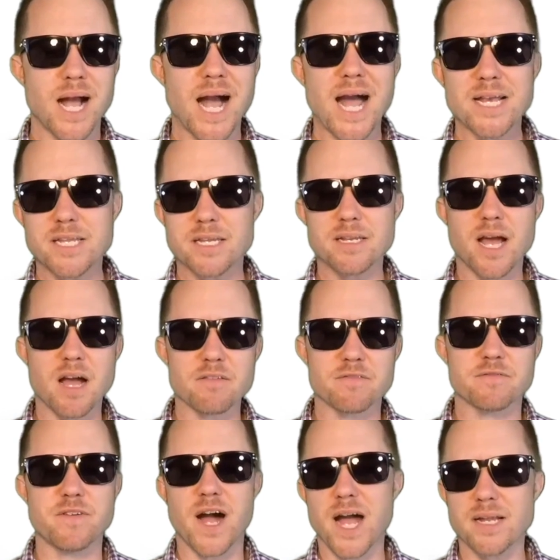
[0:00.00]
I did not
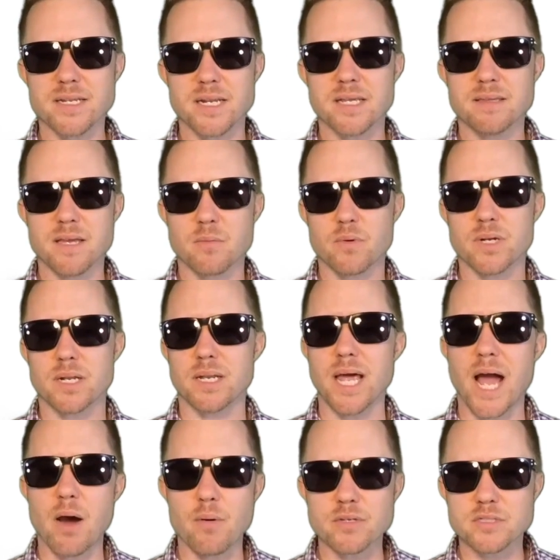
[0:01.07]
find any that would
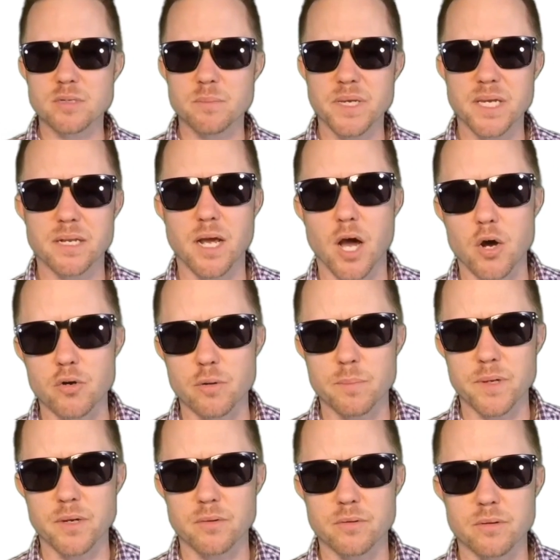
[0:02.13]
allow us to be an owner
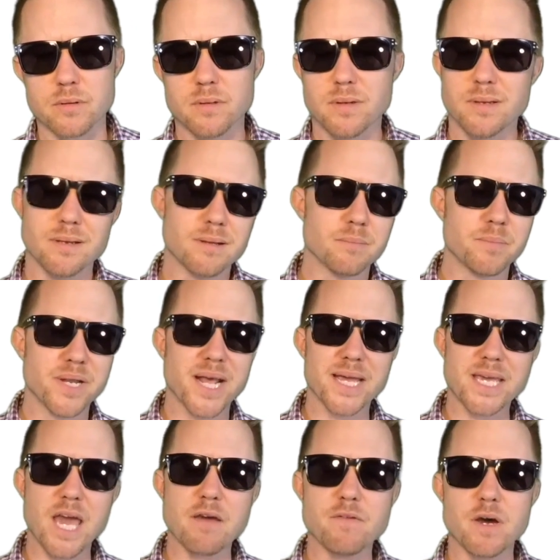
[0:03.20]
builder but I
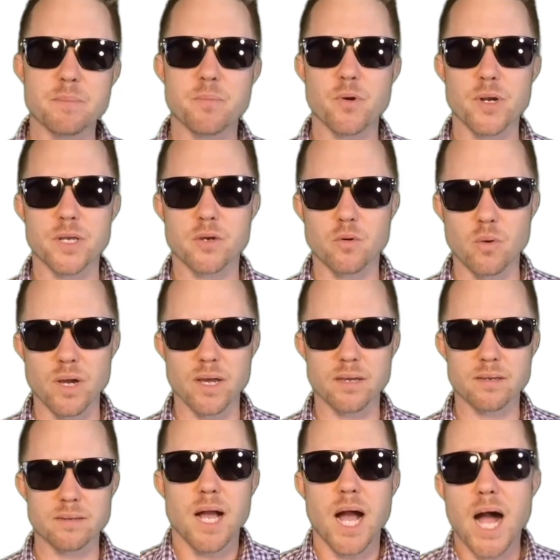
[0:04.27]
gave up pretty
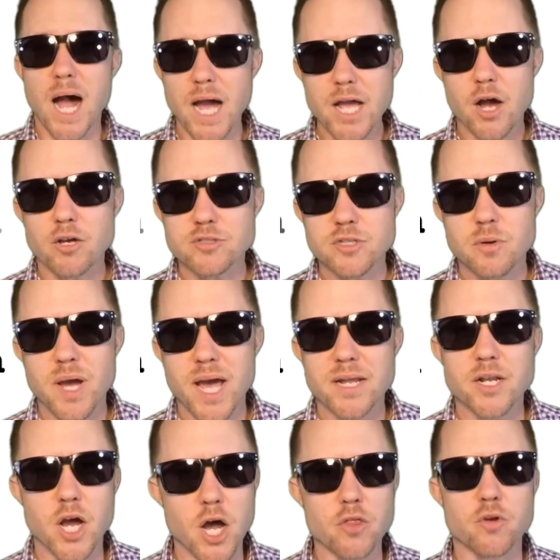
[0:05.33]
quick. I also
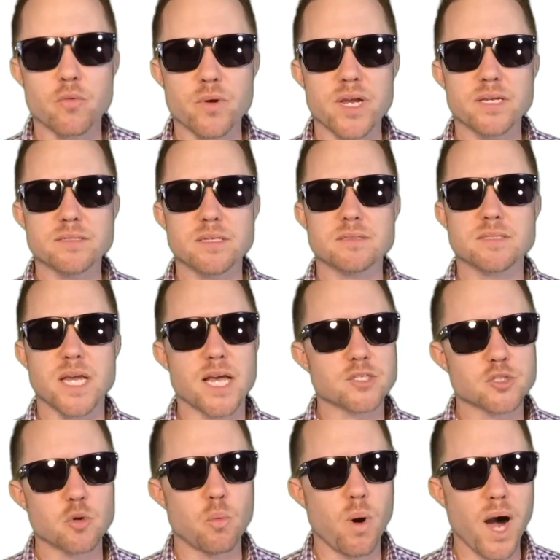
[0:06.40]
had other reasons as
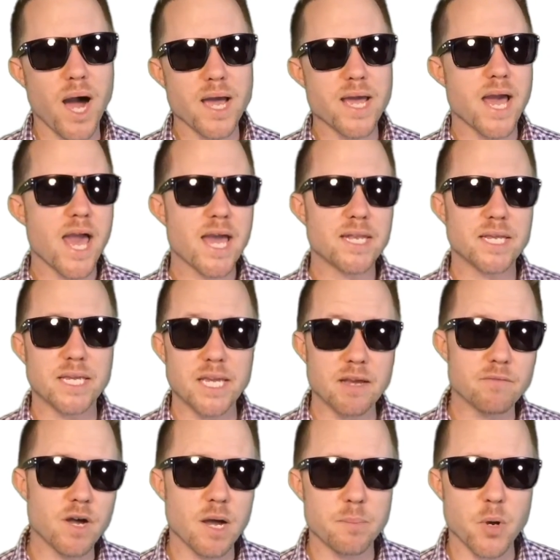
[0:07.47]
to why I had to
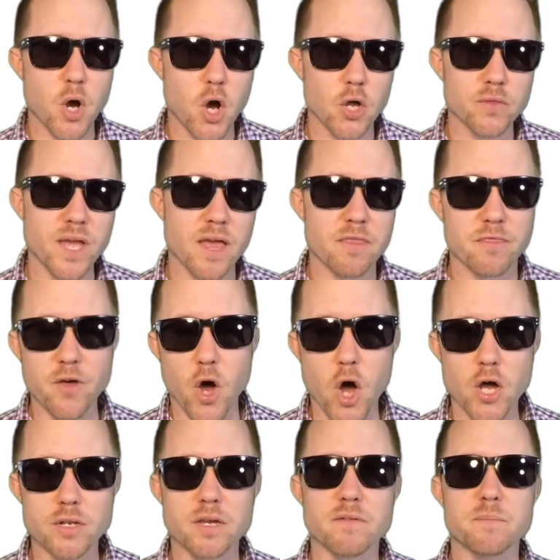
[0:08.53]
give up on that
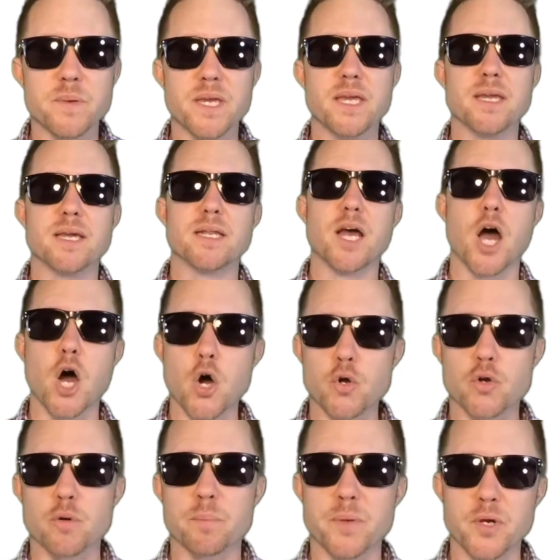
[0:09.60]
thought of being an
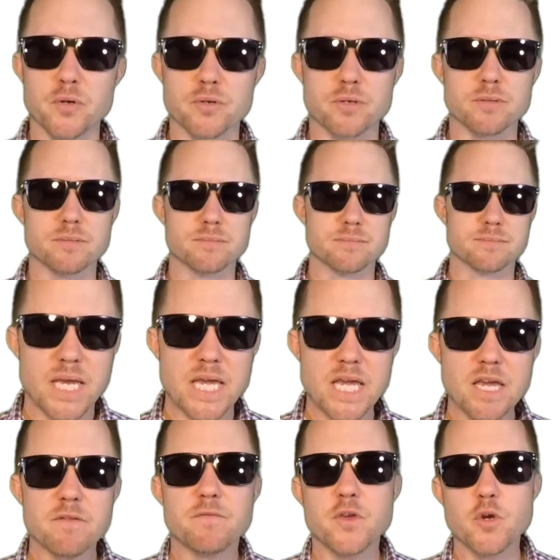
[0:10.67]
owner builder.
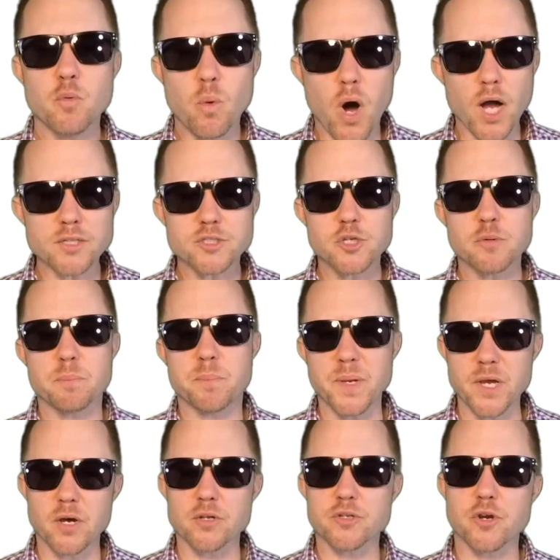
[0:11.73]
If you want to
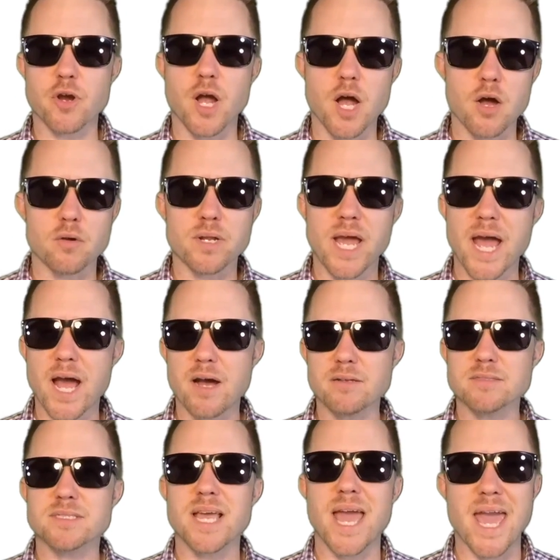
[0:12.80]
build your own
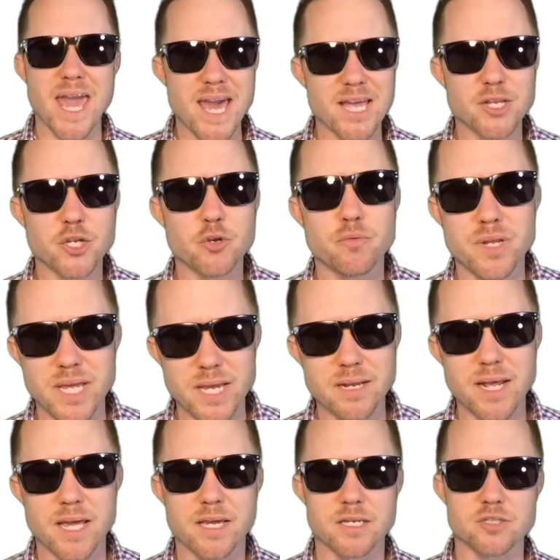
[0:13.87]
house and you
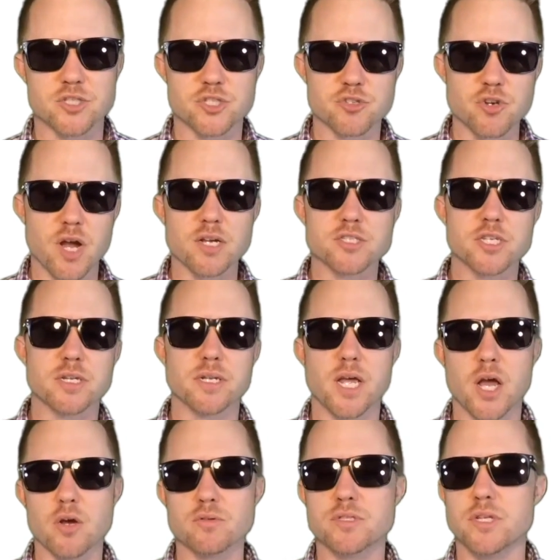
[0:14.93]
need a construction
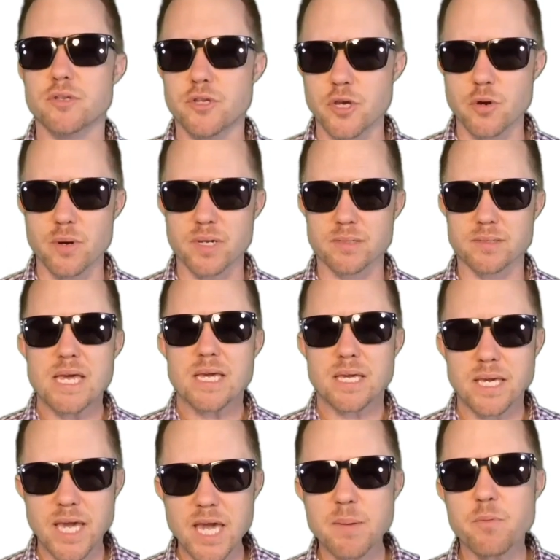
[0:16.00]
loan to do it,
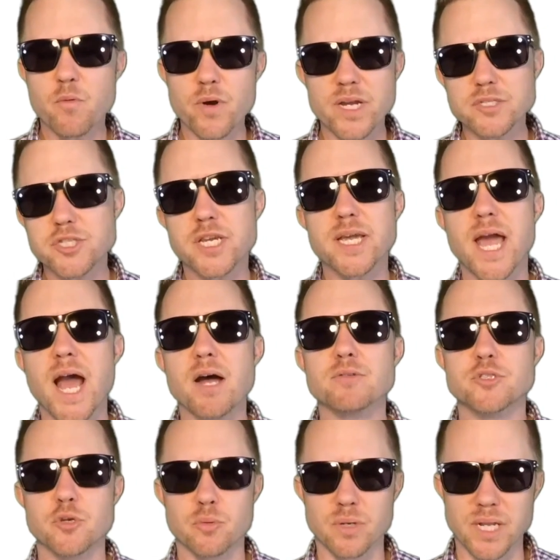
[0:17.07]
keep reaching out
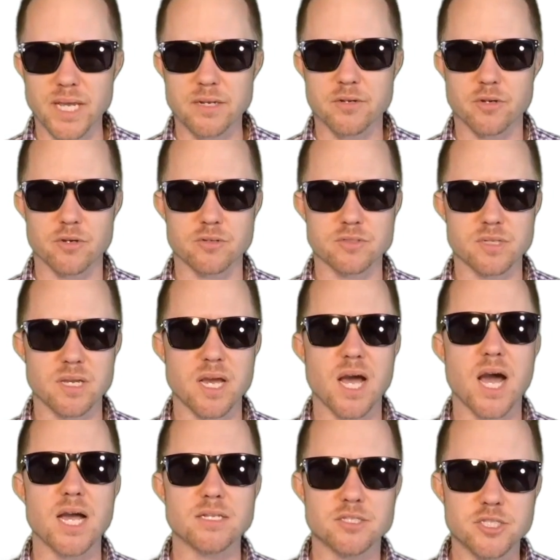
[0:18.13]
to lenders
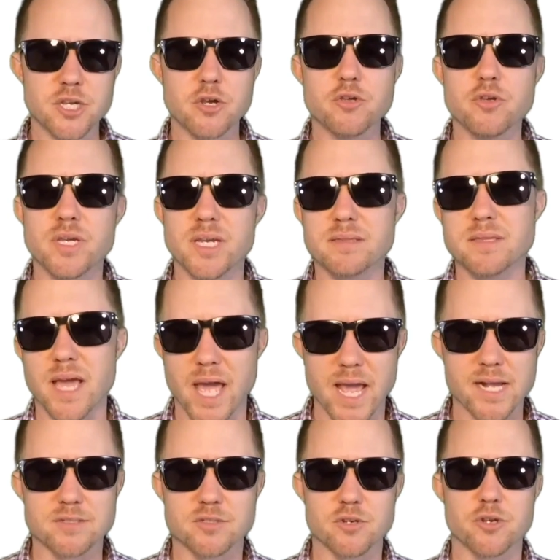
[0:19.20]
until you get the
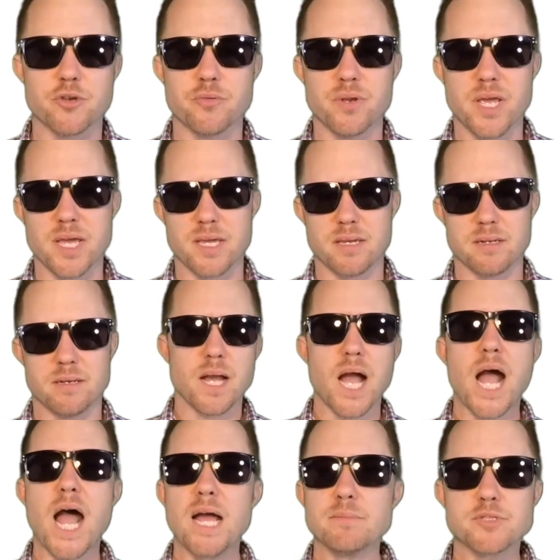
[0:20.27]
answer you need.
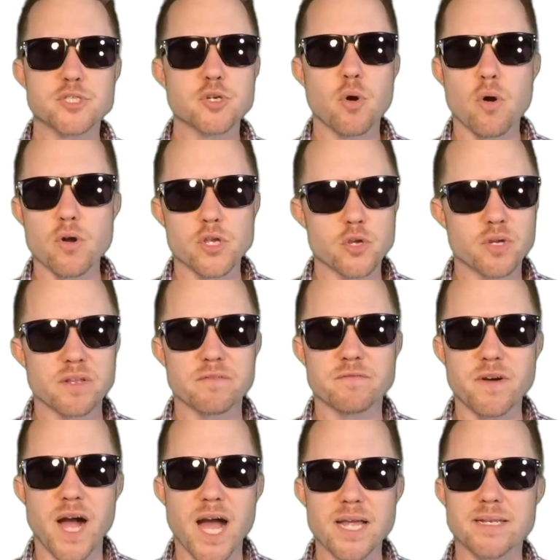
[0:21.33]
I'm sure you can
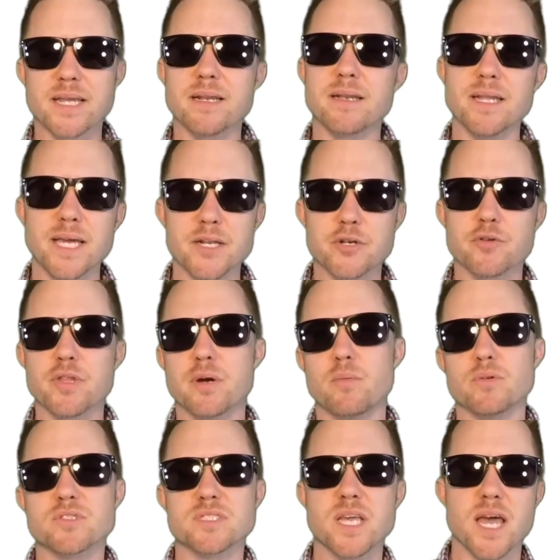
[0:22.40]
find a lender that
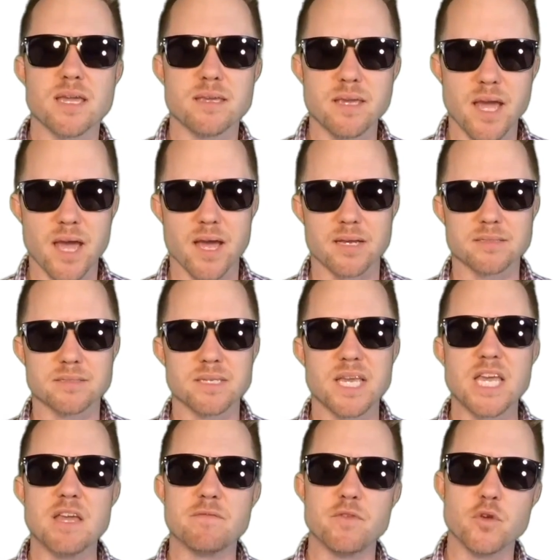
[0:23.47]
will say yes
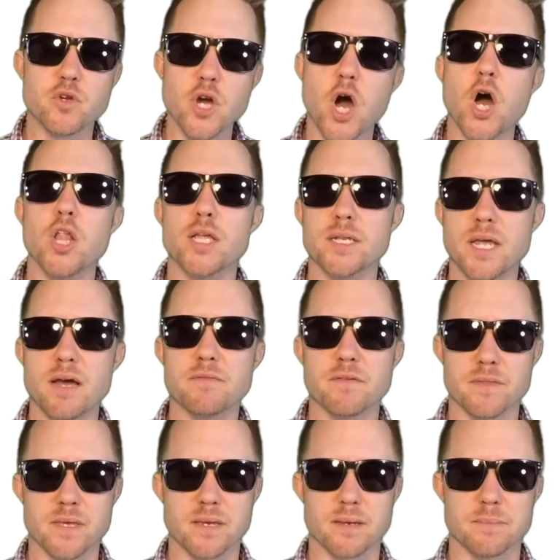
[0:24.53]
if you call enough
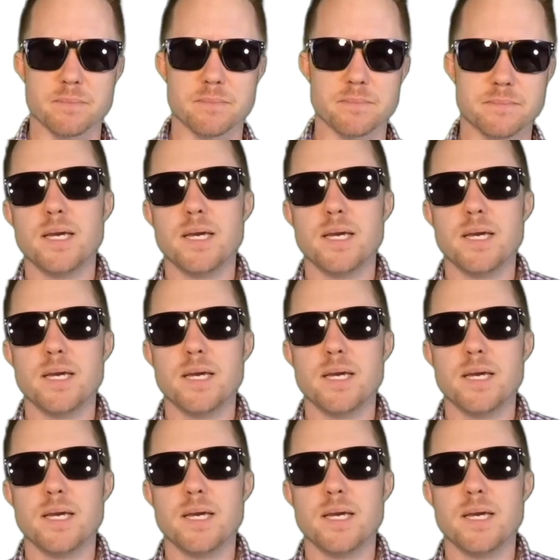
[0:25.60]
of them.